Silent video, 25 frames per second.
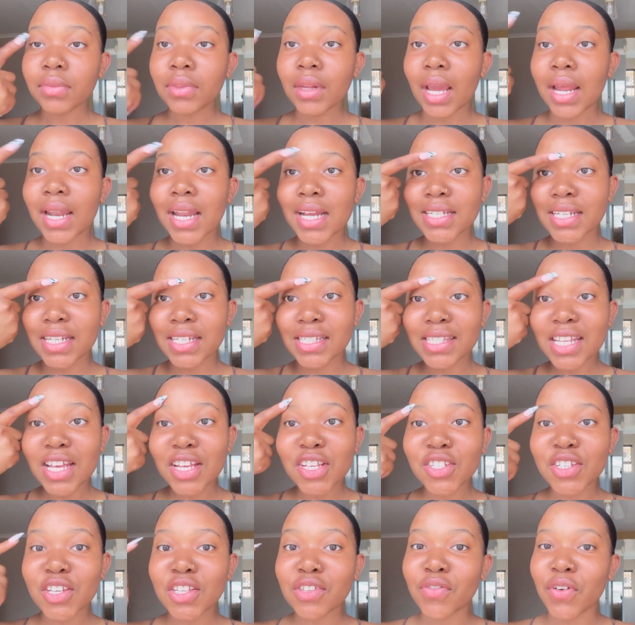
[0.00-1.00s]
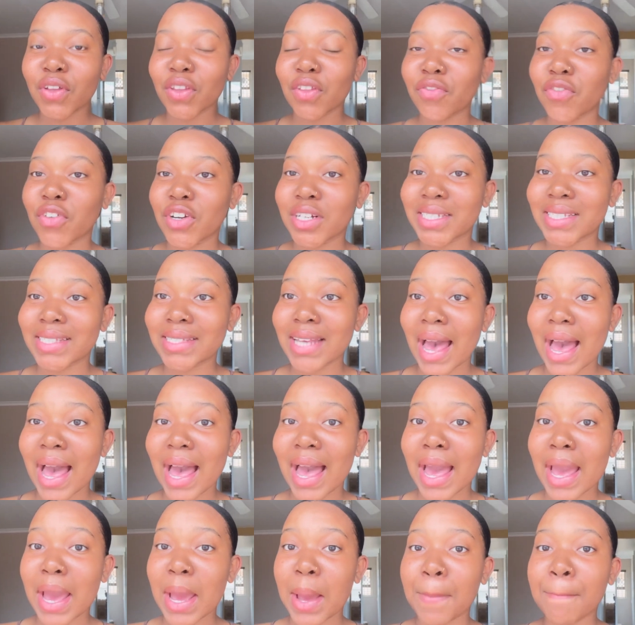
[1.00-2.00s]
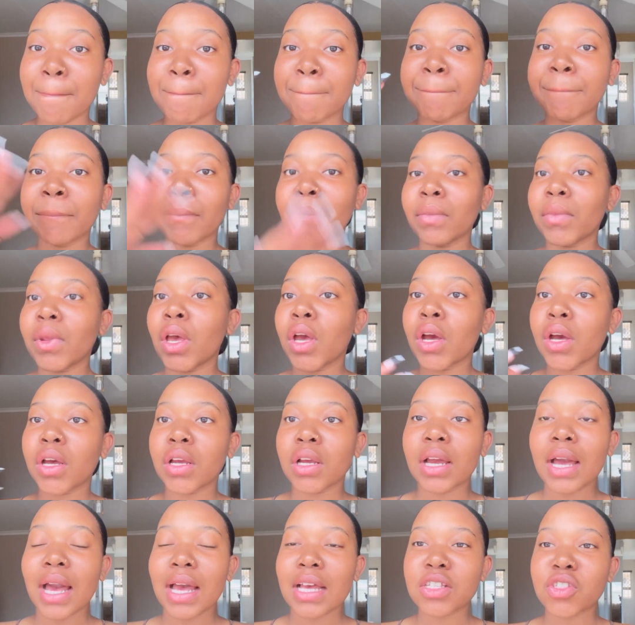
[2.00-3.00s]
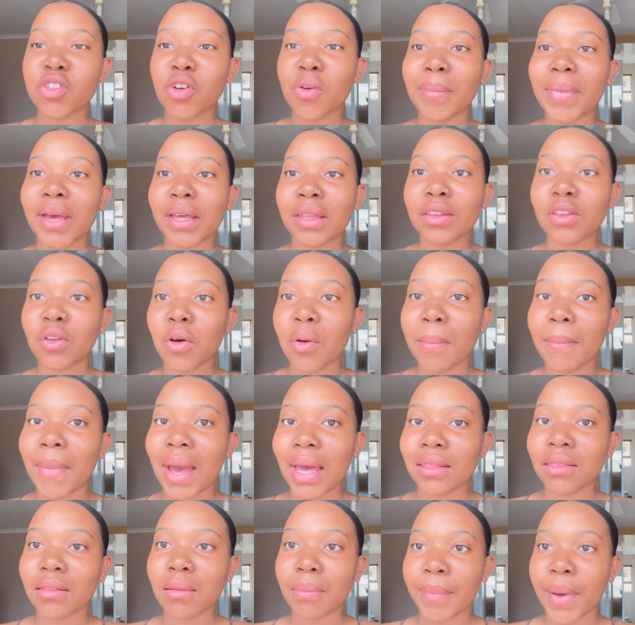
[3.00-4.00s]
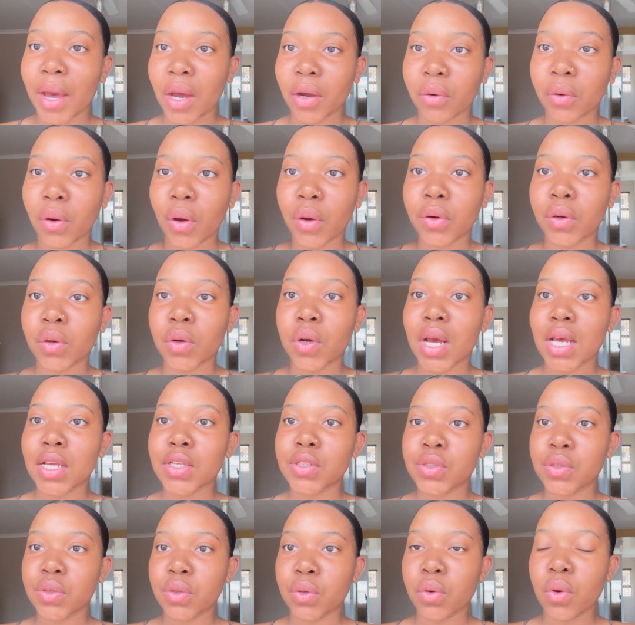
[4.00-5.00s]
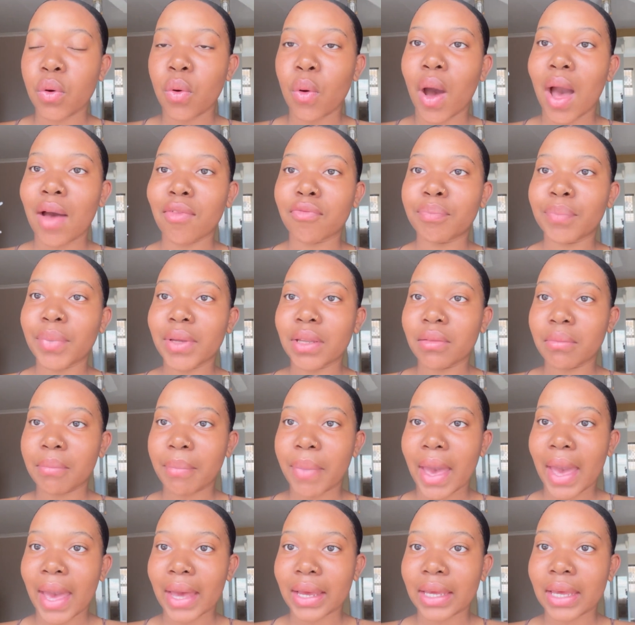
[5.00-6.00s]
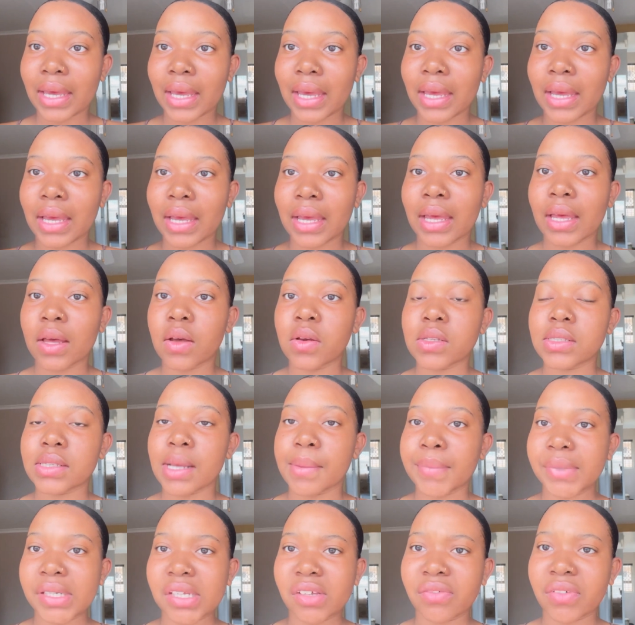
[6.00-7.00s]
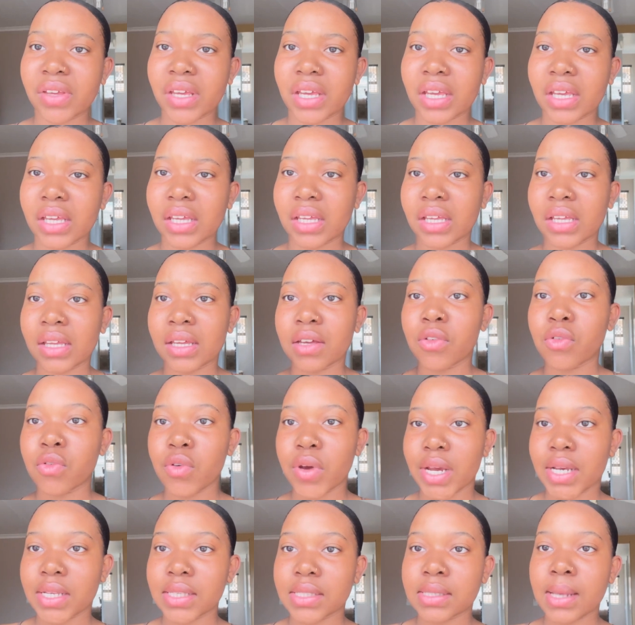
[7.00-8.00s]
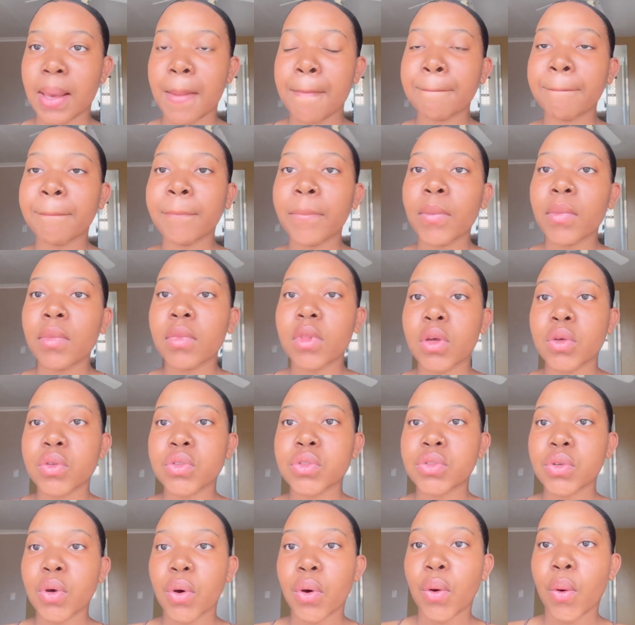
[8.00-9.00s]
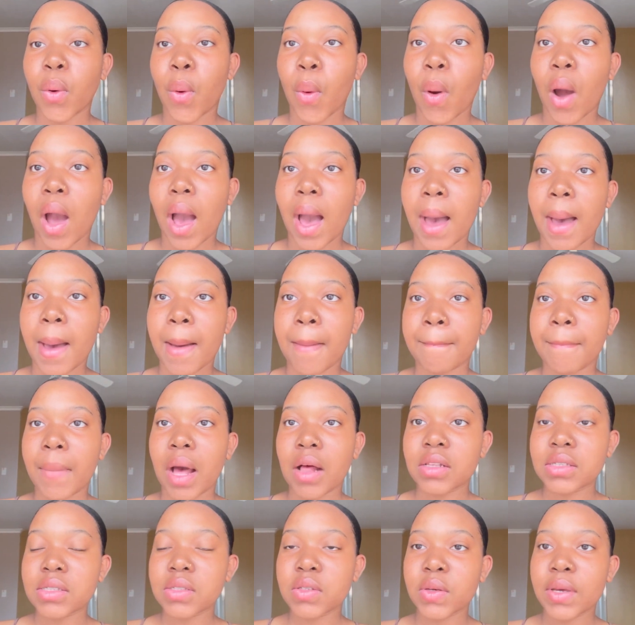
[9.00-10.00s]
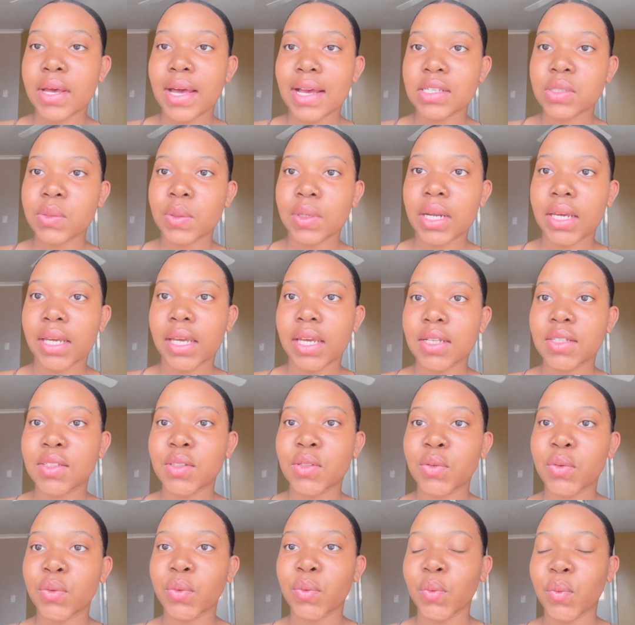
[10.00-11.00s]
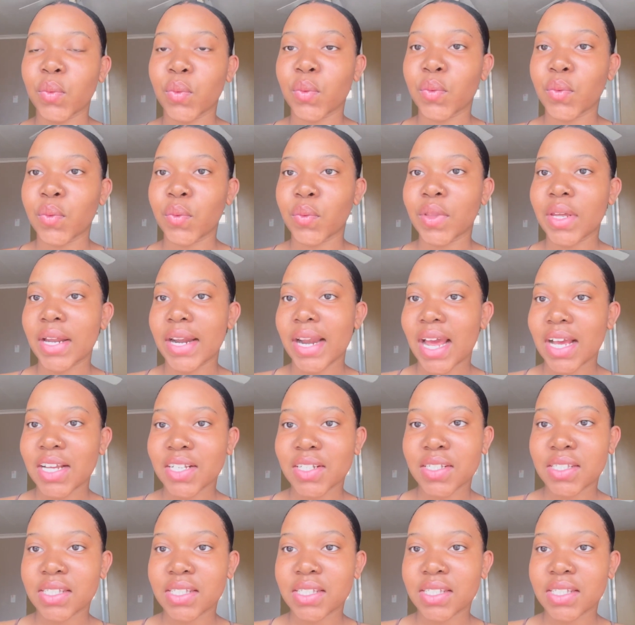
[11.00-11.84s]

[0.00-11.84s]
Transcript: lash extensions for the first time. Guys, don't mind the background. As you know, I've been packing because I'm leaving Riz. So I'll see you guys when I get to the lash